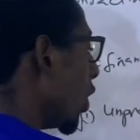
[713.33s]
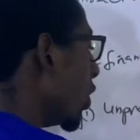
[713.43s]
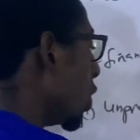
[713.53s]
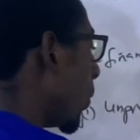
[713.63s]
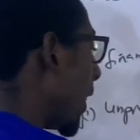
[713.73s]

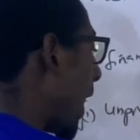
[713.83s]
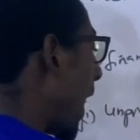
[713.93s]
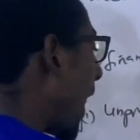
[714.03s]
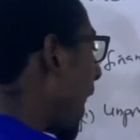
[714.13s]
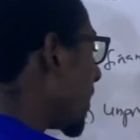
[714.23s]
you will
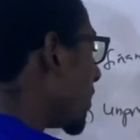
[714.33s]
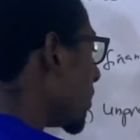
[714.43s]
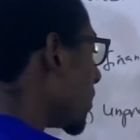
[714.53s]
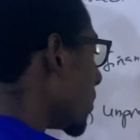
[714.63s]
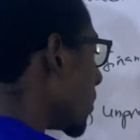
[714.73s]
add
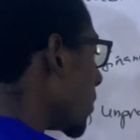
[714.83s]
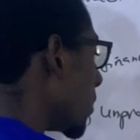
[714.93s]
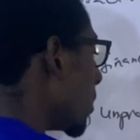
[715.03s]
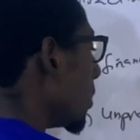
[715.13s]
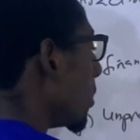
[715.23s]

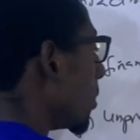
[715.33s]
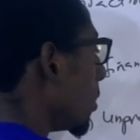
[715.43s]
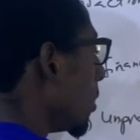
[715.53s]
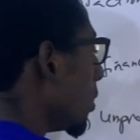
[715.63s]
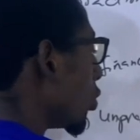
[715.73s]

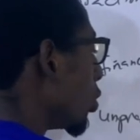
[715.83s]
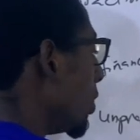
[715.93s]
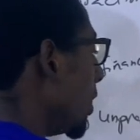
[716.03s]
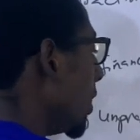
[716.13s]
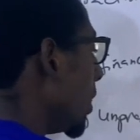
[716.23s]
to
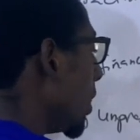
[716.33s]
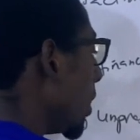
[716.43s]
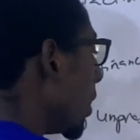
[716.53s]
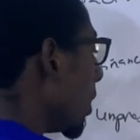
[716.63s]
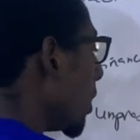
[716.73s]
the
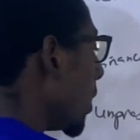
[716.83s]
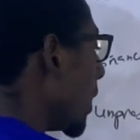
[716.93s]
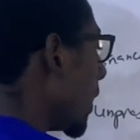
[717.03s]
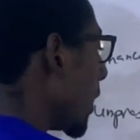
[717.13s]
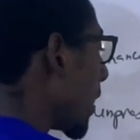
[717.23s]

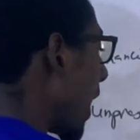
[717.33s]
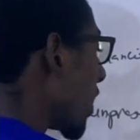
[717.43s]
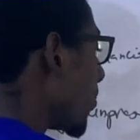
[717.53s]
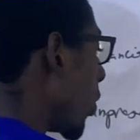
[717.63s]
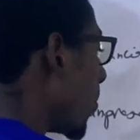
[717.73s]
cash book